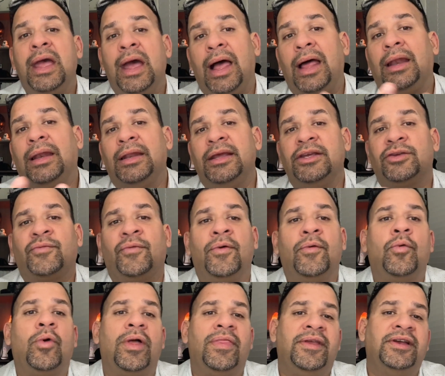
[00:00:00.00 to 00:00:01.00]
at least for
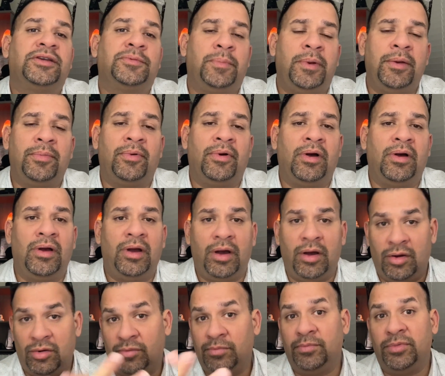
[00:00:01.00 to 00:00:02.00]
what these people,
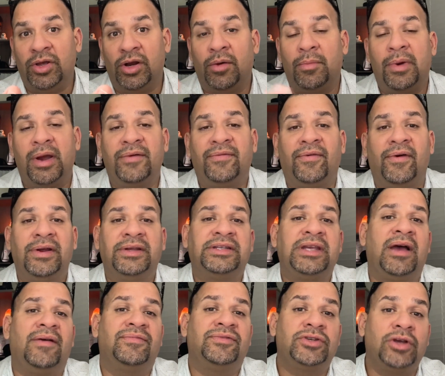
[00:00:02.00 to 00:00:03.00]
uh, you know, my friends
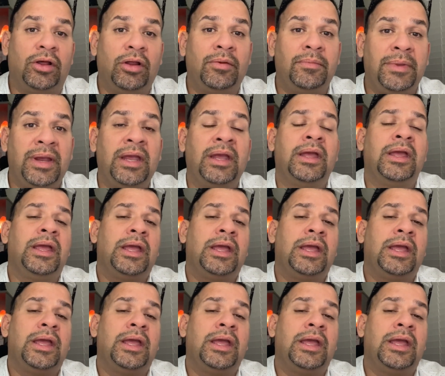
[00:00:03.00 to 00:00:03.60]
have told me,